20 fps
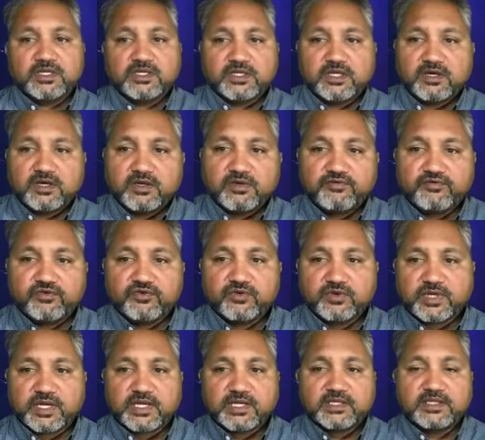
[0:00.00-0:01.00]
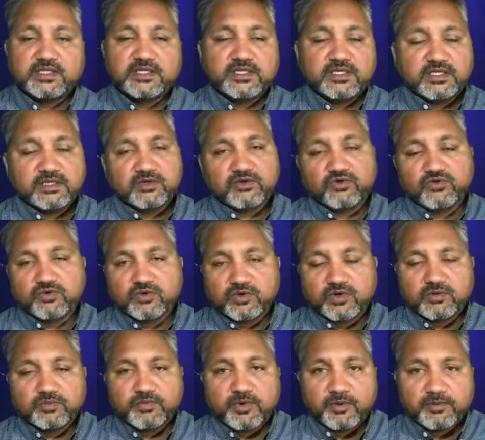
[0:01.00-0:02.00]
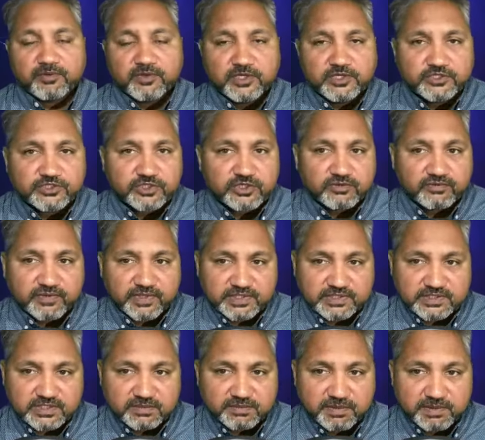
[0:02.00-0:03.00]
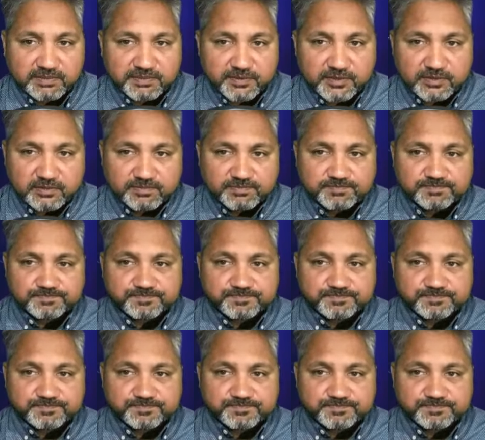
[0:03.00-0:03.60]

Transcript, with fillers: Now, if you look at the overall population of Yazdi people,